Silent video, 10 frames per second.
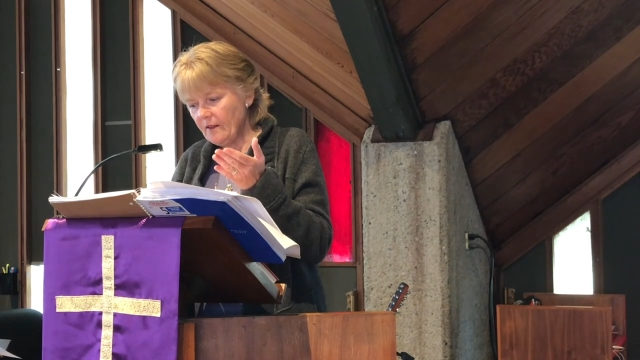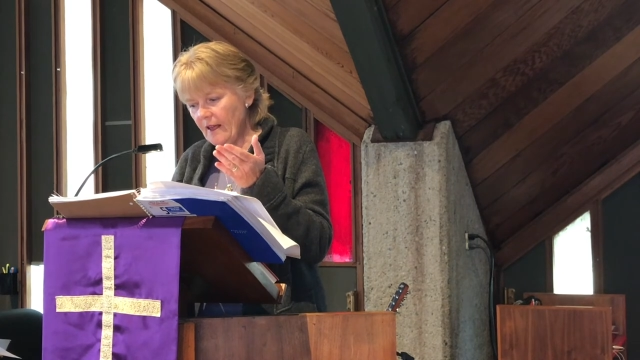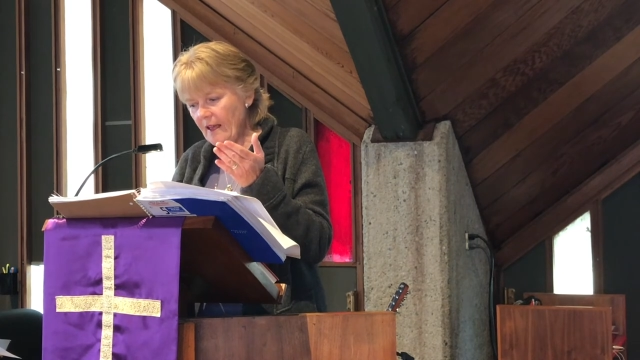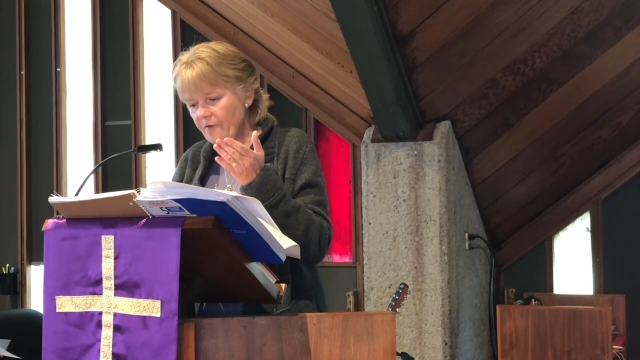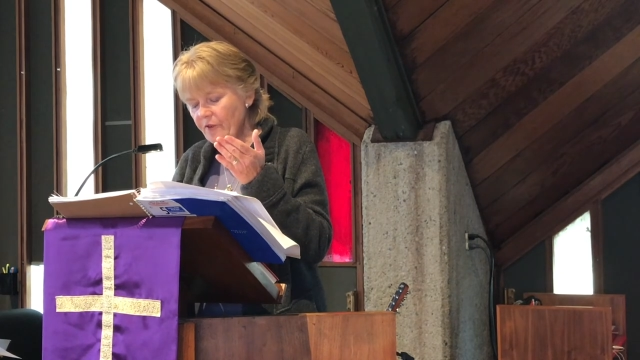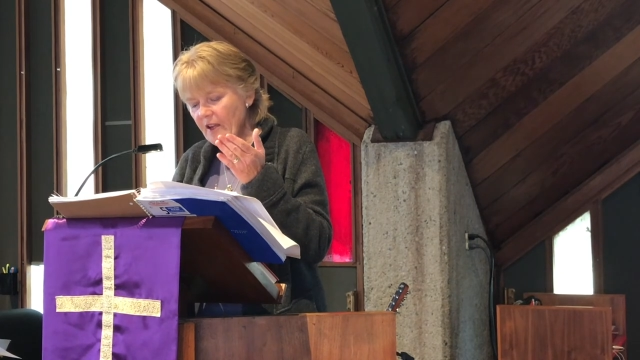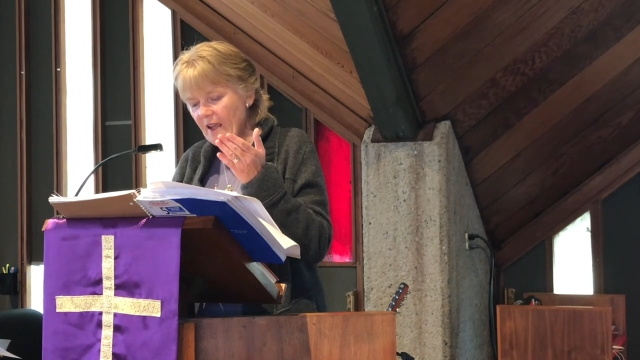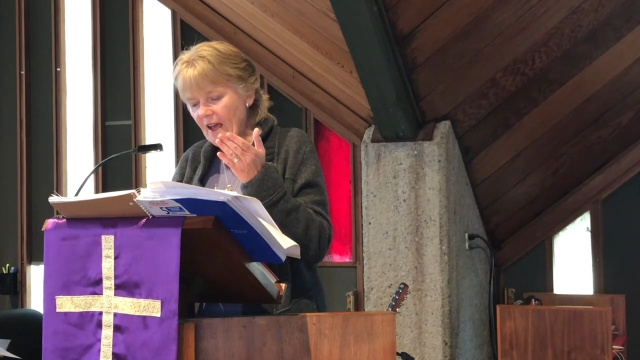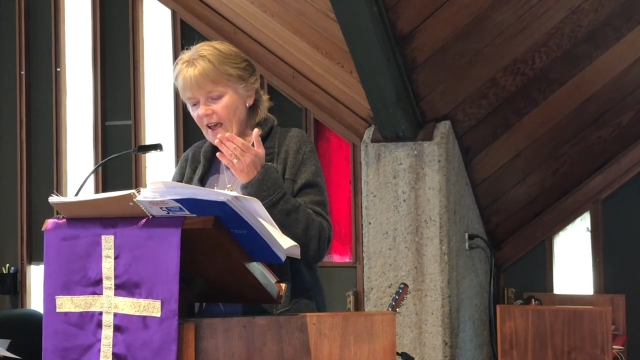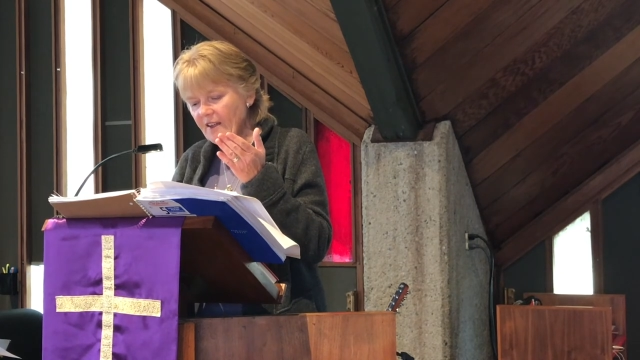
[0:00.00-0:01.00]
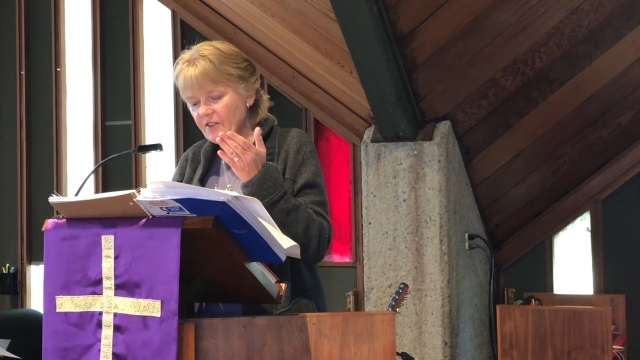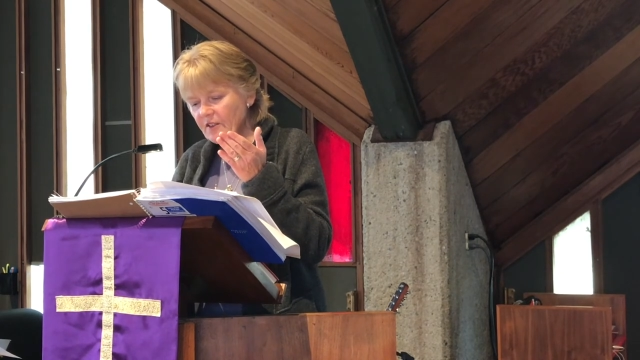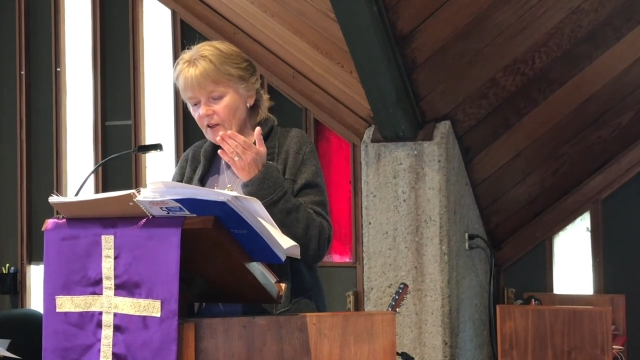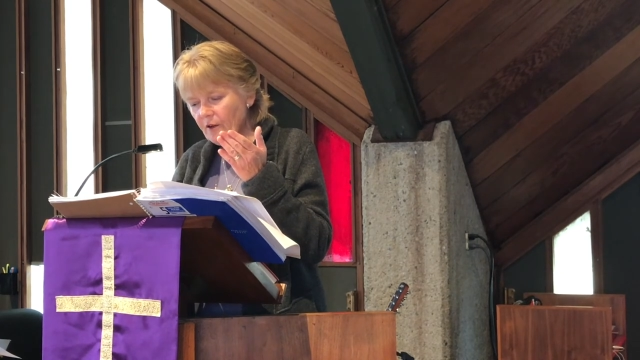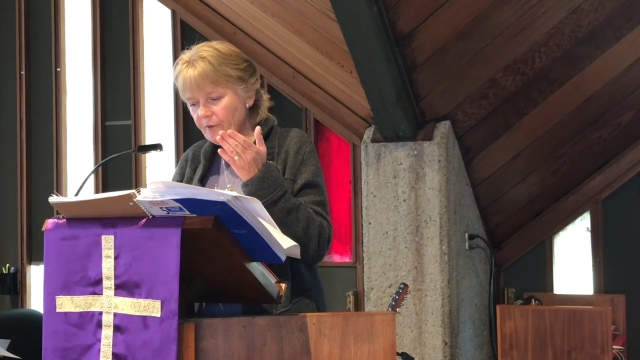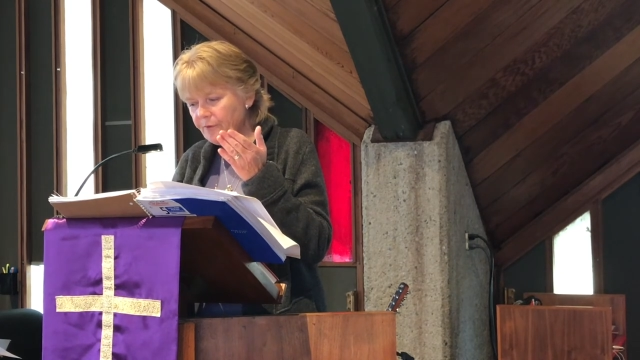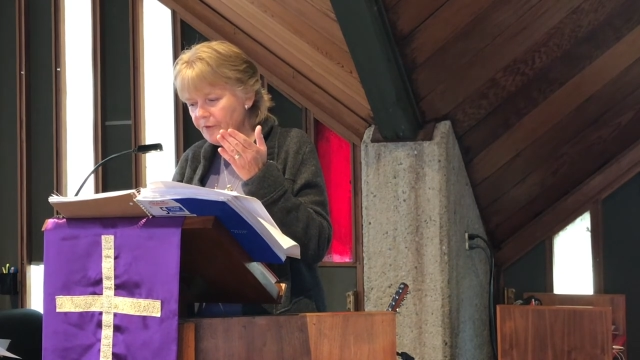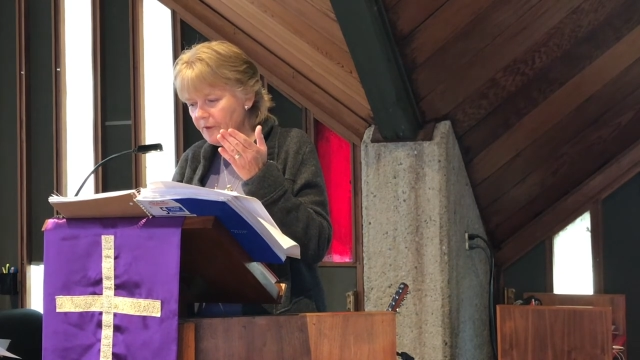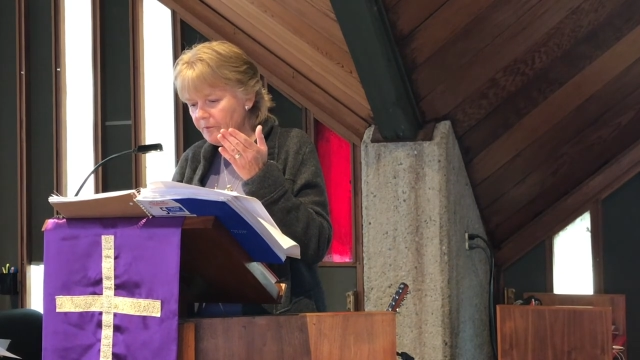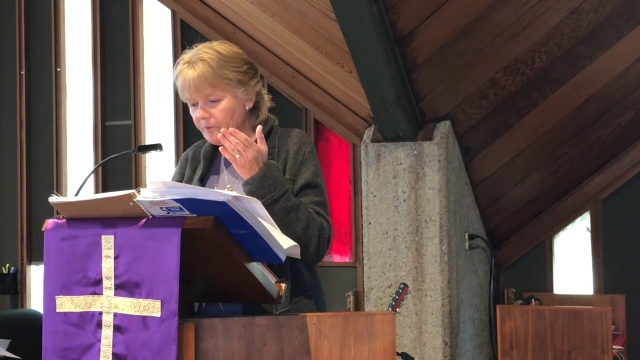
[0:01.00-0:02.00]
every act of
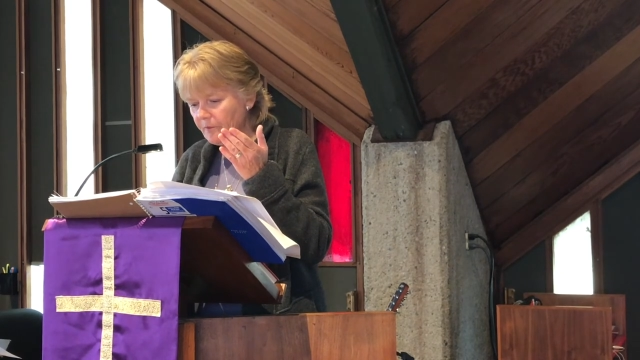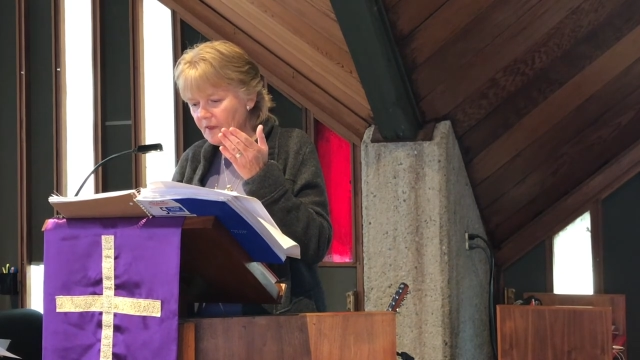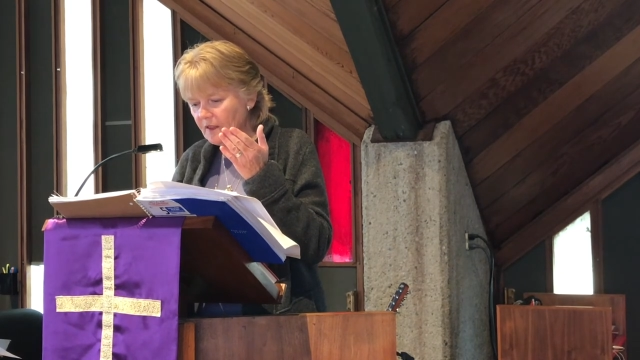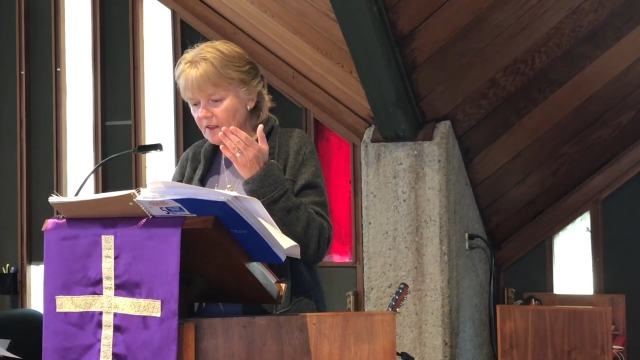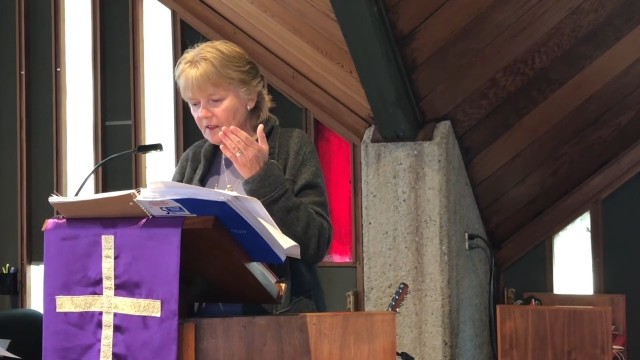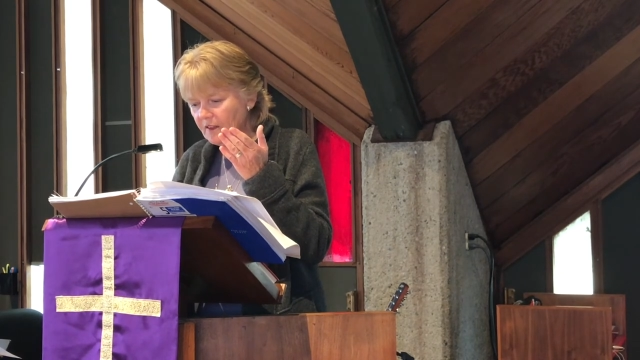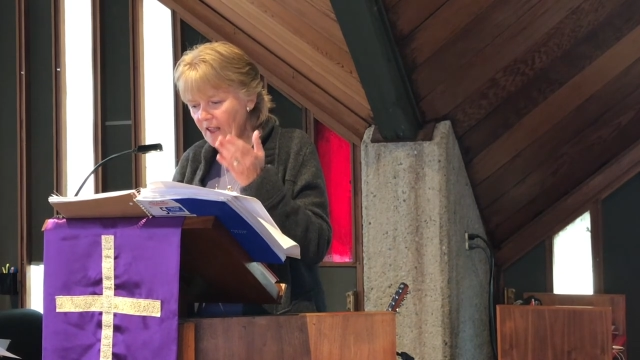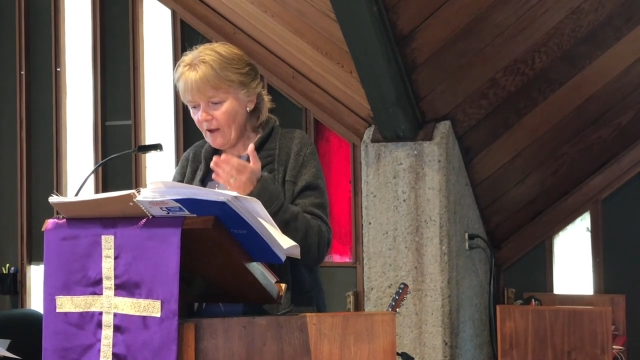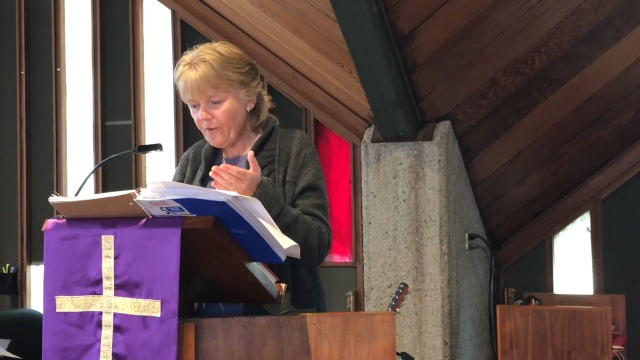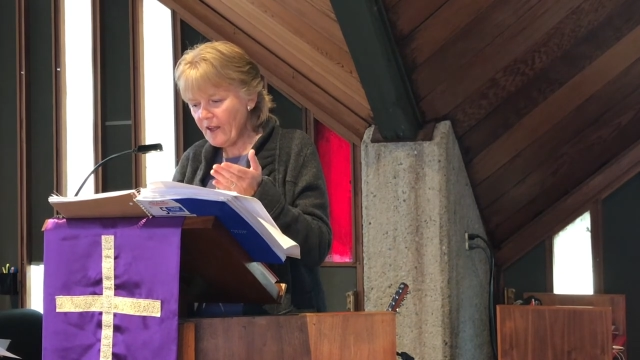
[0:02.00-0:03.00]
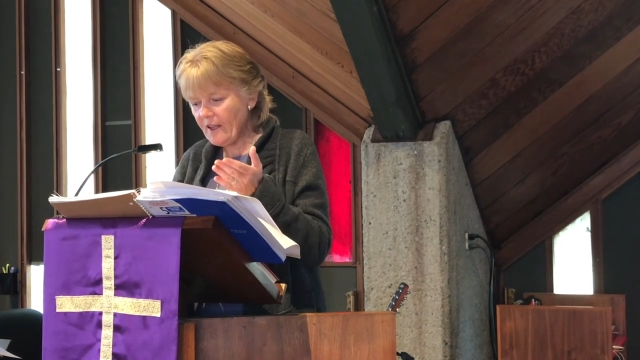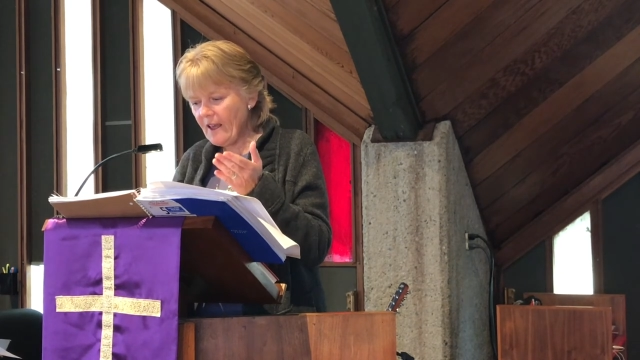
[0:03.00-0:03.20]
loving